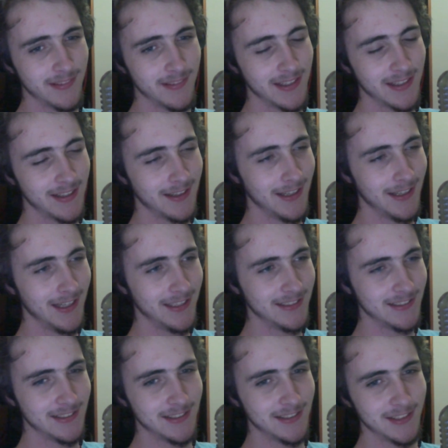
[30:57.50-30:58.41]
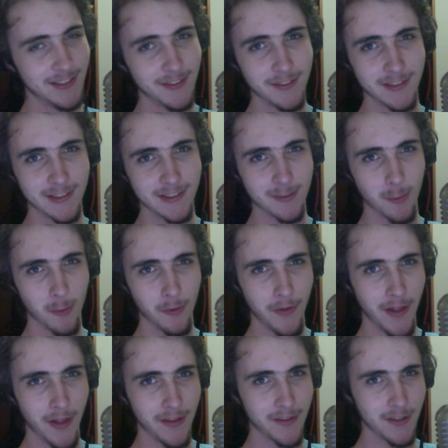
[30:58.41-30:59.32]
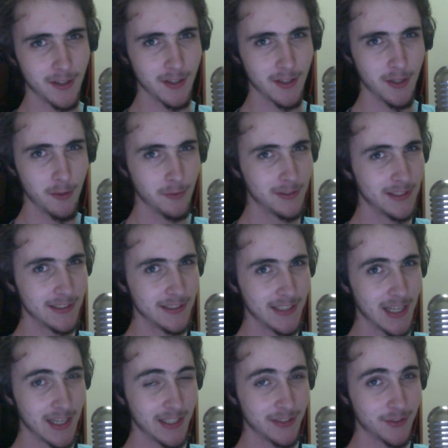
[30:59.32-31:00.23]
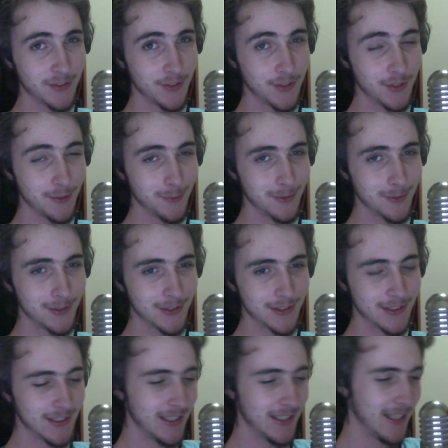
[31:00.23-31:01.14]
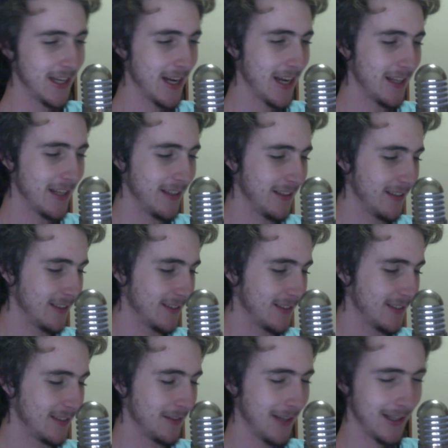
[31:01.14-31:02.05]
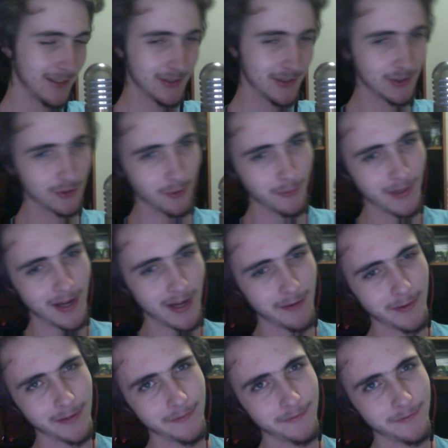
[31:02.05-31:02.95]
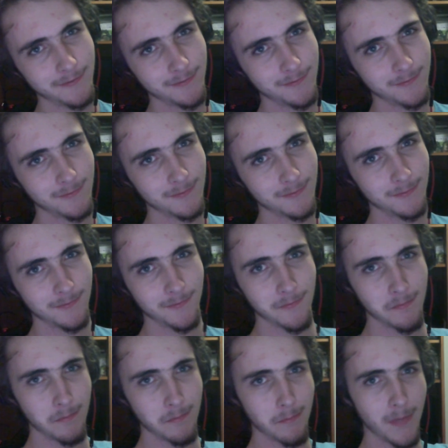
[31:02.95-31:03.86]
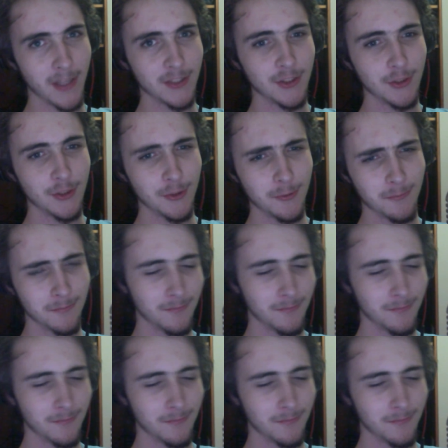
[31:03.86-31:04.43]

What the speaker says: and you saw that you didn't get introduced and shown how I met you,